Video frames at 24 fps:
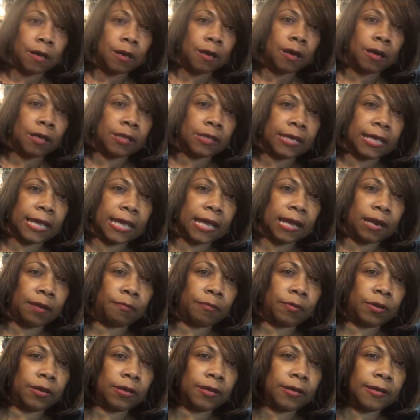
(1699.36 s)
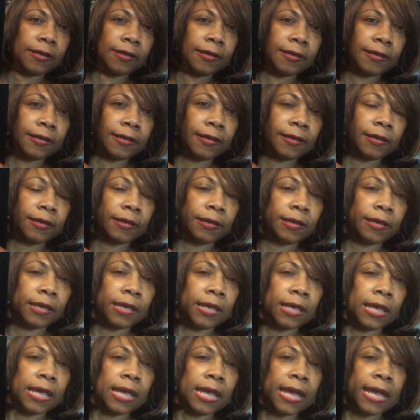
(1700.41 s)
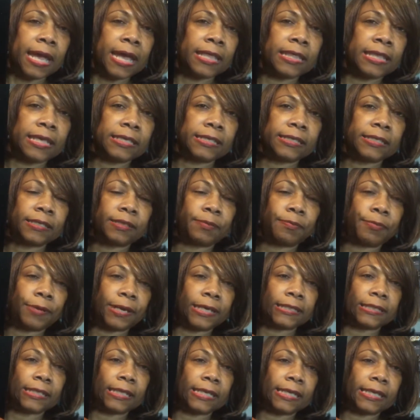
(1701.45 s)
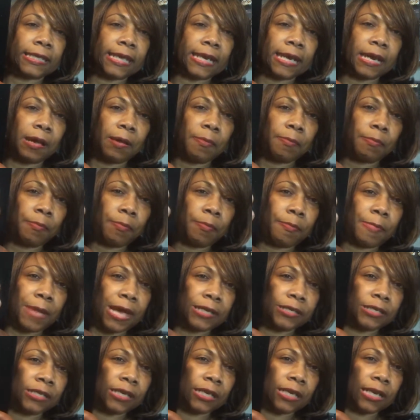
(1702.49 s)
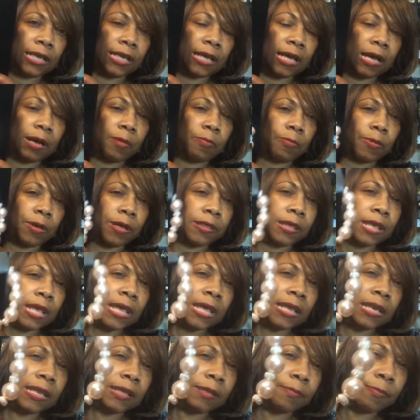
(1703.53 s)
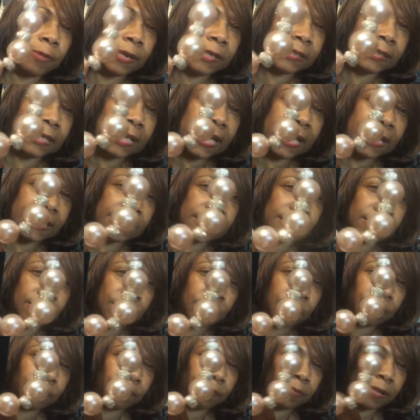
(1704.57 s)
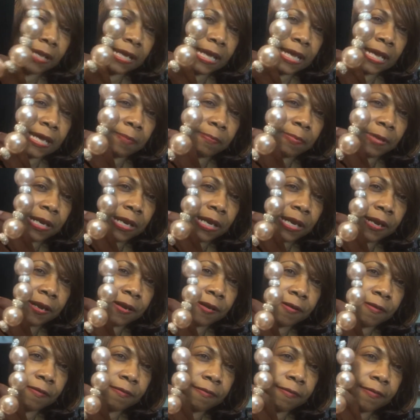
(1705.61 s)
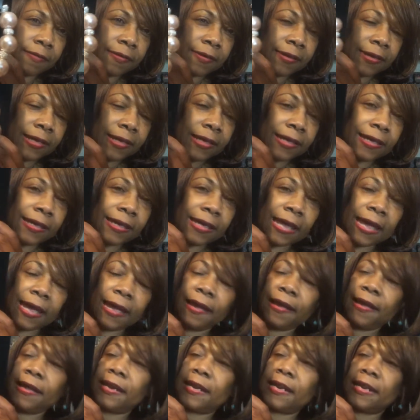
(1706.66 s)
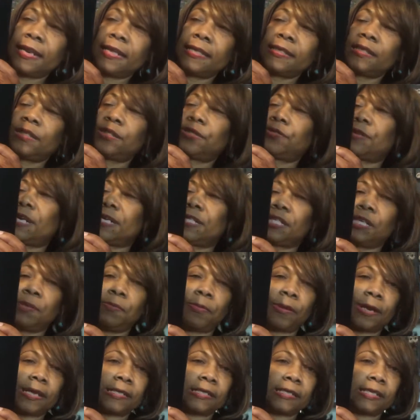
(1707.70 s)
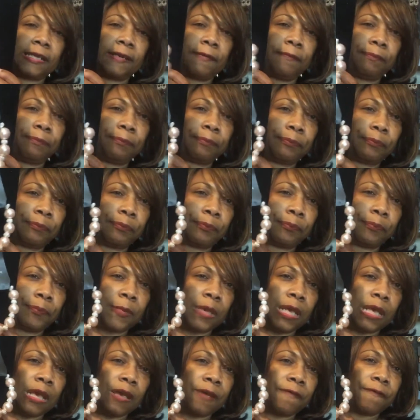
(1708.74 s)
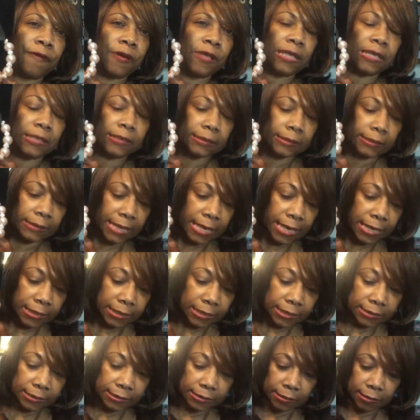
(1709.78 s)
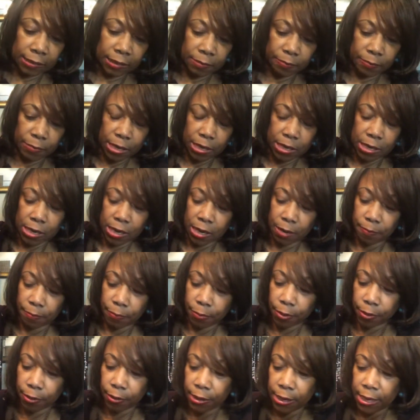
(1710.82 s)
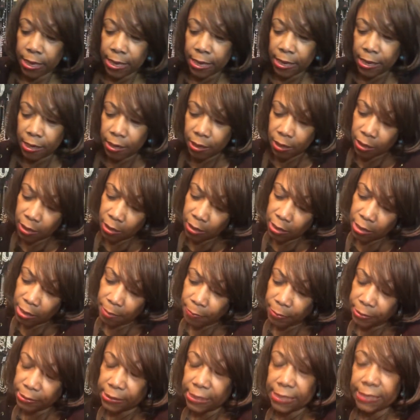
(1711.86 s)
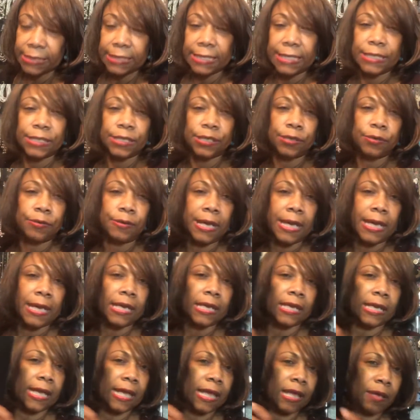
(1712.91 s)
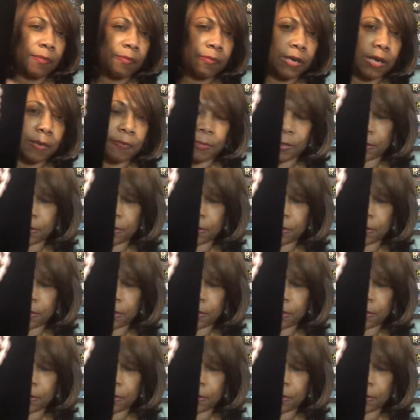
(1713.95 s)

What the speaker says: on the camera. And this is the bracelet that I'm matching it up with. Now the bracelet has a little bling up in here. Okay, and it is a stretchy bracelet. For this set, this is gonna be number 62 in glam. Number